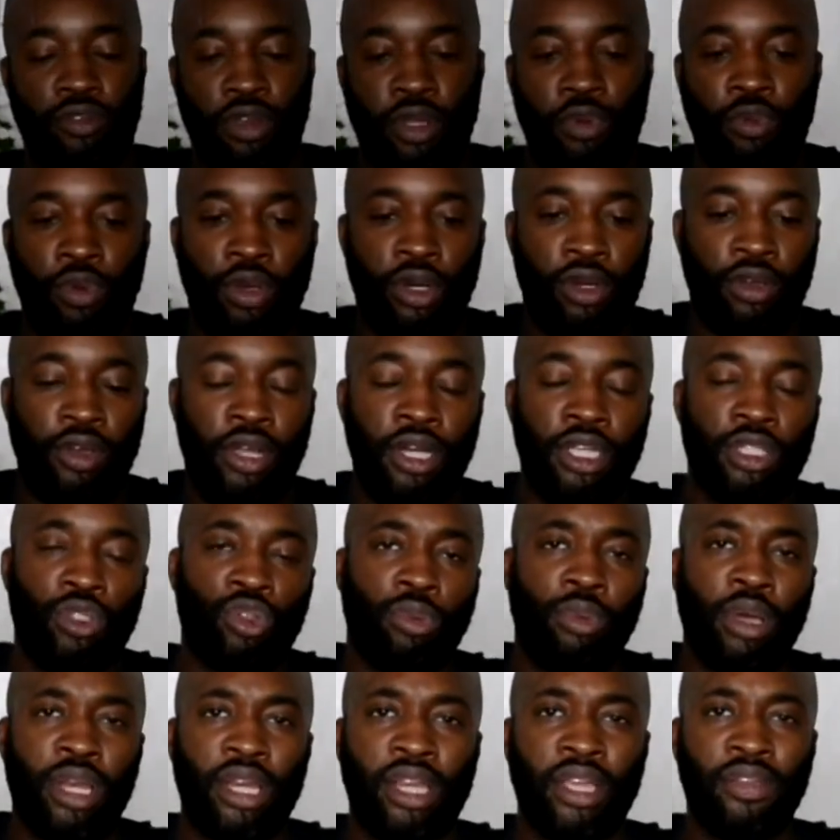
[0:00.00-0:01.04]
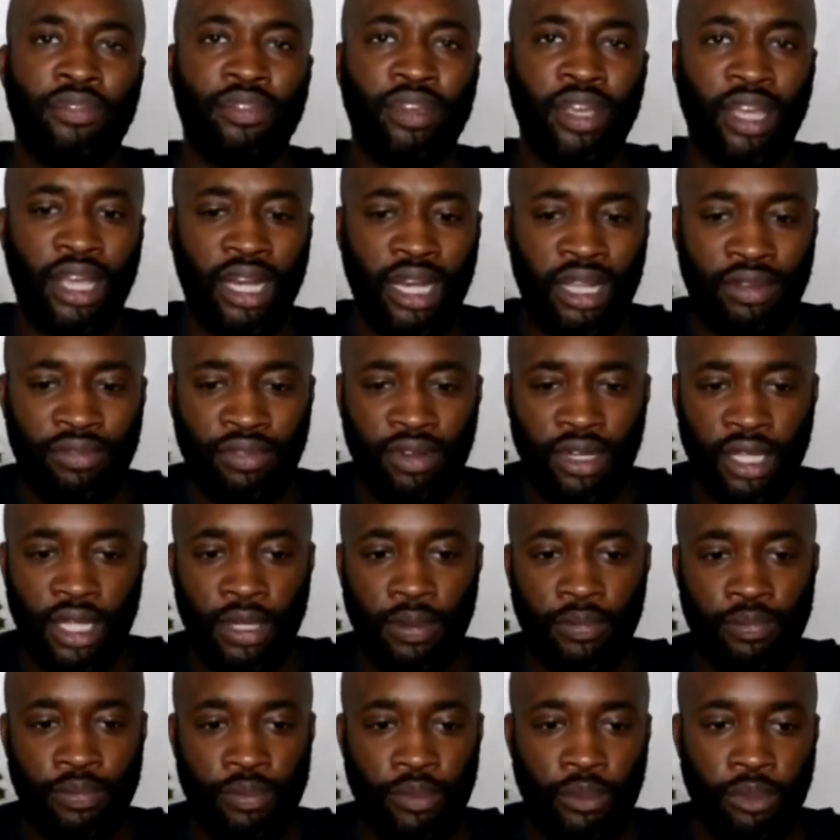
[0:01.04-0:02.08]
great one. All right, let's talk about Nathan Cleverly
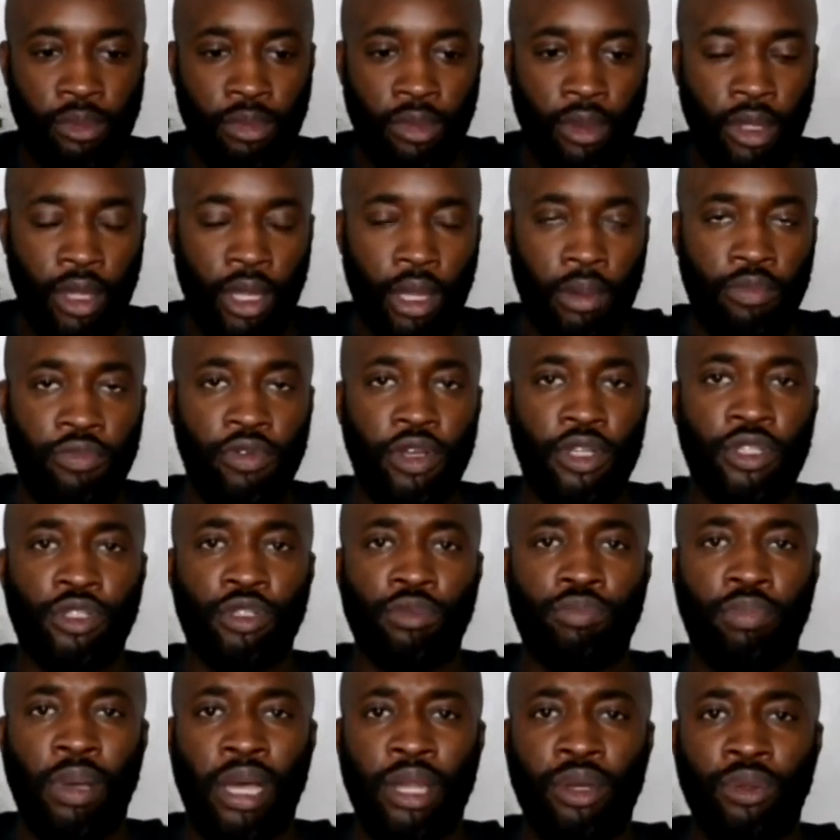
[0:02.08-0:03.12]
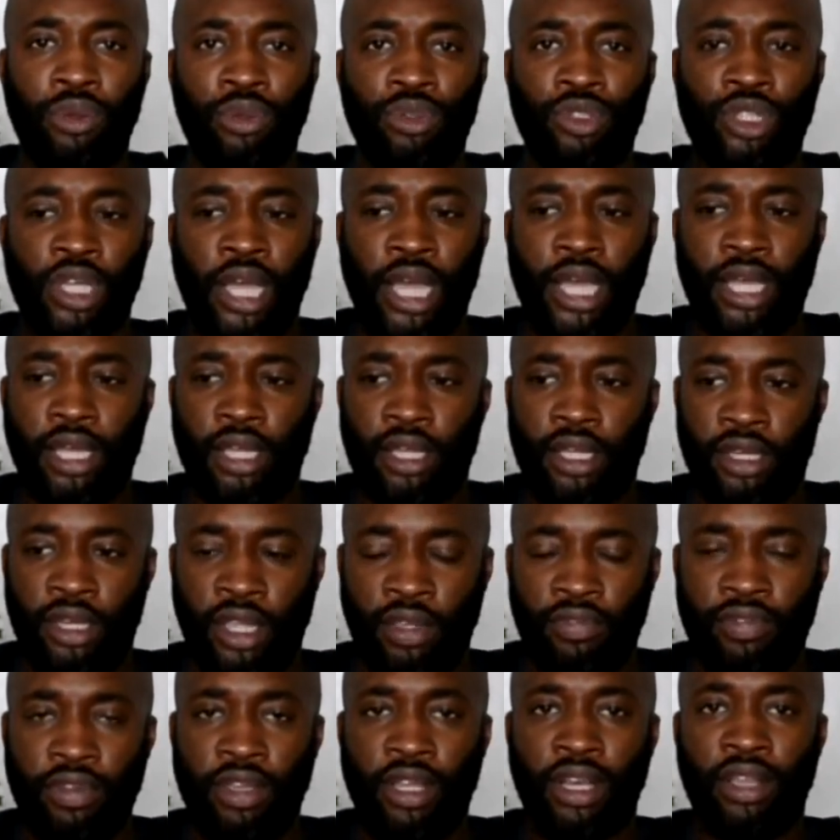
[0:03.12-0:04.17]
and versus Badou Jack.
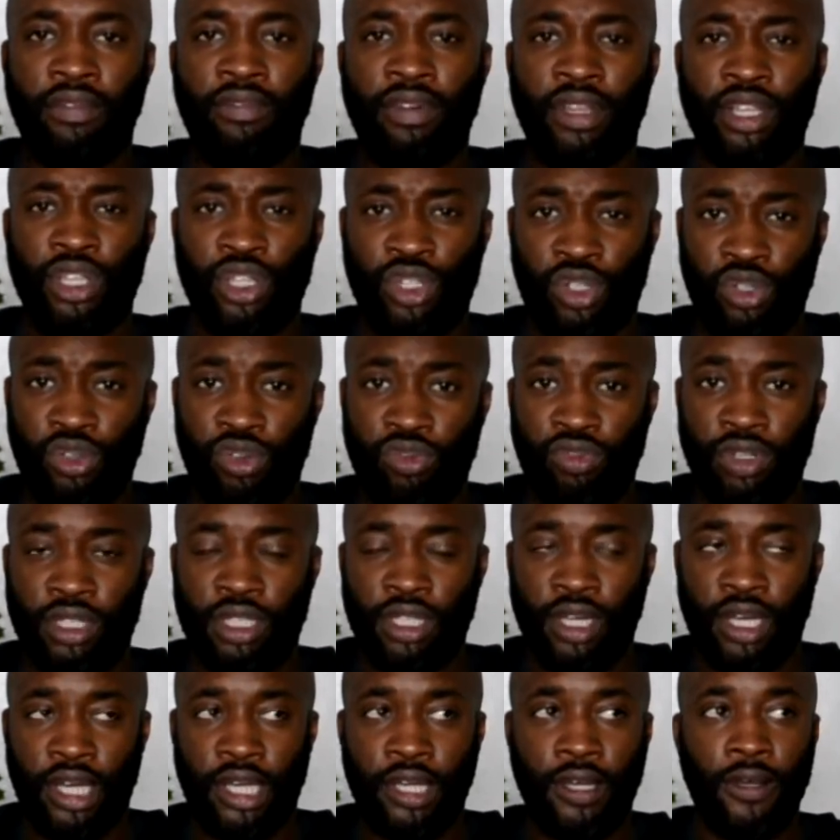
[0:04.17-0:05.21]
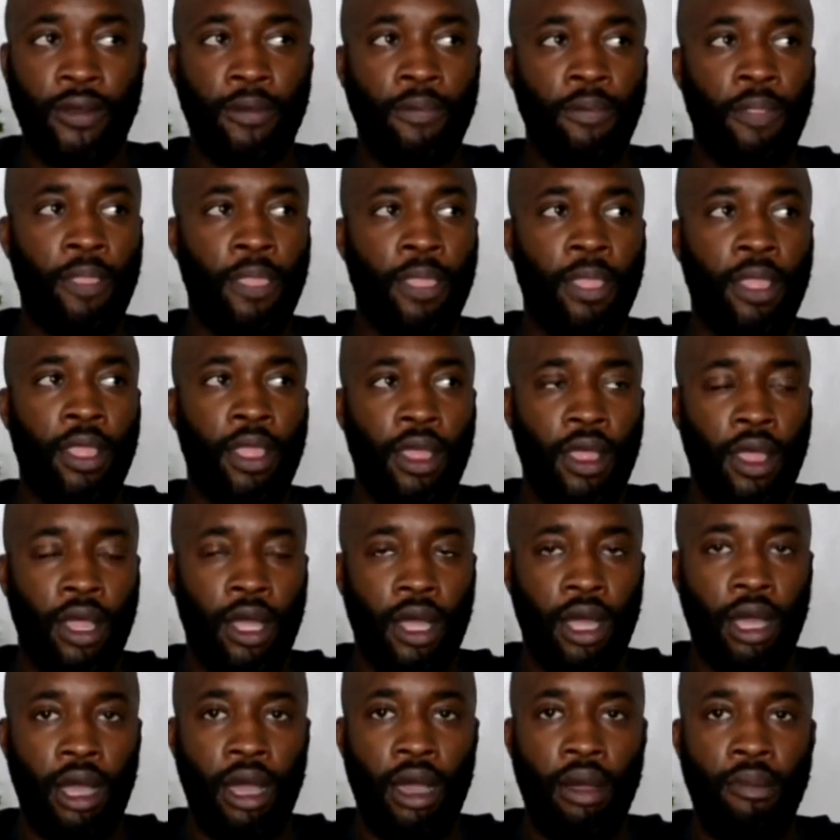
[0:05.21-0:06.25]
Nathan Cleverly should retire.
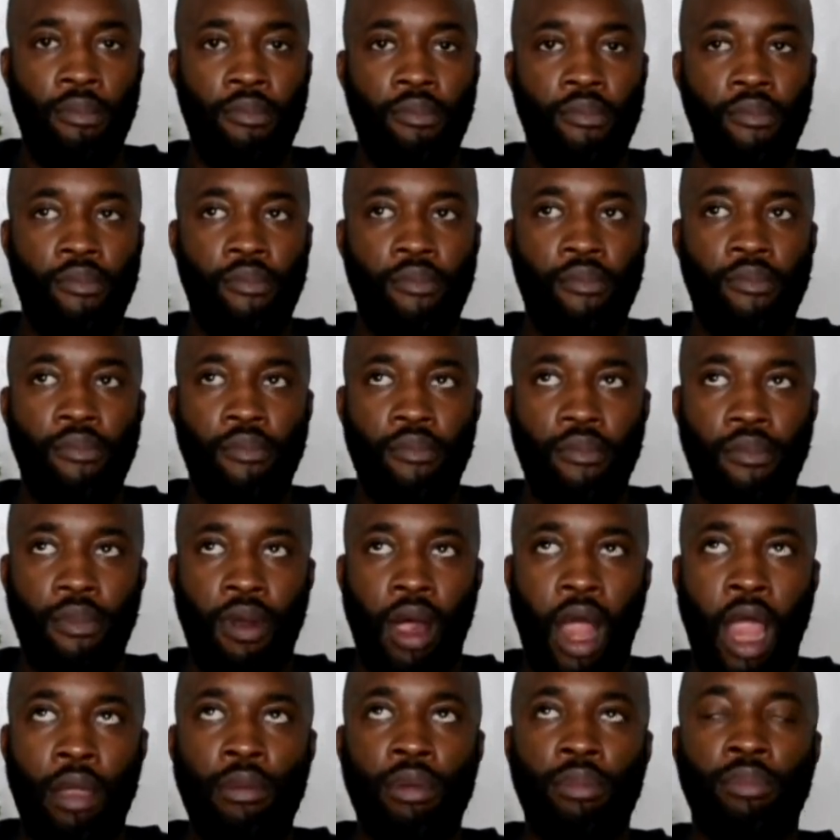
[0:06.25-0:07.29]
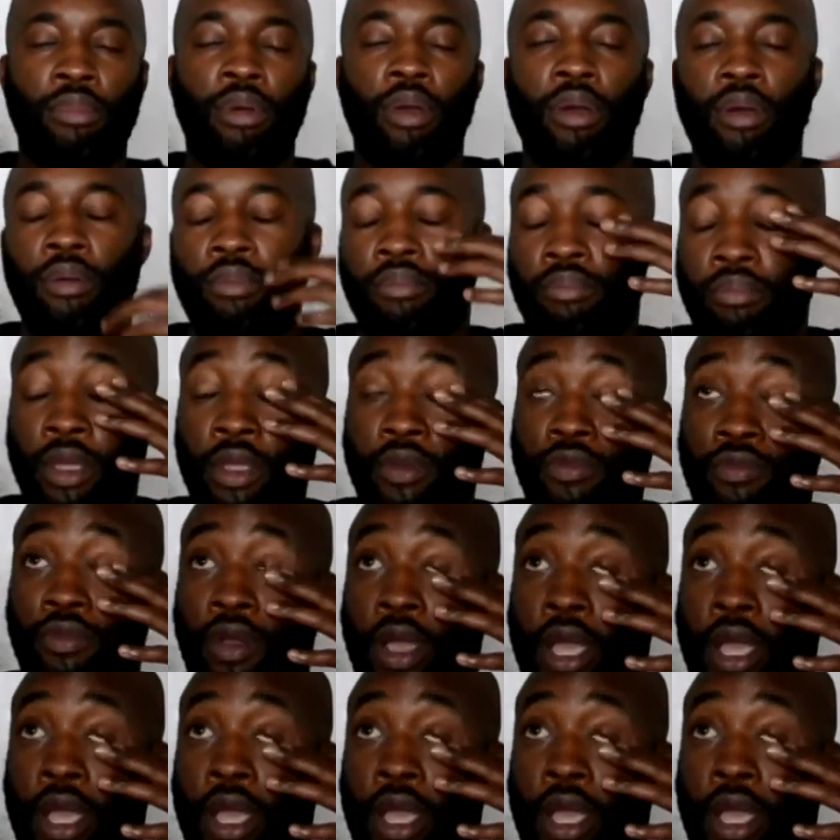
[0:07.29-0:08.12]
I remember me and